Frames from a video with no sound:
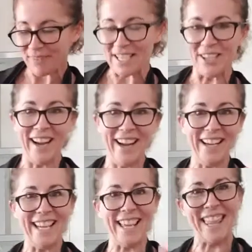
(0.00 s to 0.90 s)
So hi,
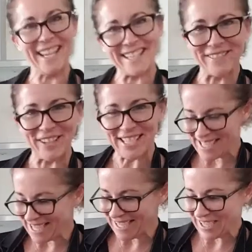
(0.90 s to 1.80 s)
yeah, thanks for
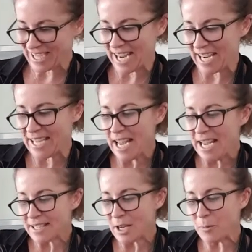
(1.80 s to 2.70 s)
watching. Okay,
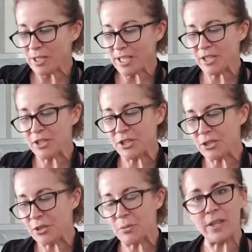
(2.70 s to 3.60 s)
so what you can
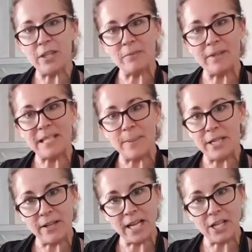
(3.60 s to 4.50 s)
do with your recipe,
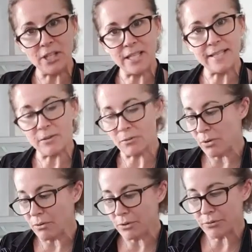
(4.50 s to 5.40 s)
you can actually
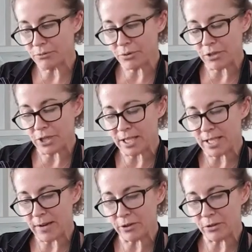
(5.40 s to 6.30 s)
scroll through and you can
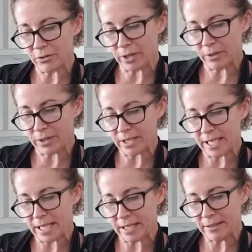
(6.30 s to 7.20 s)
have a look
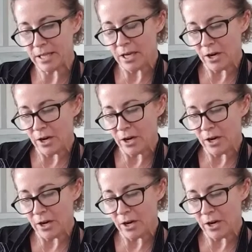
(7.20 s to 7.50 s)
down.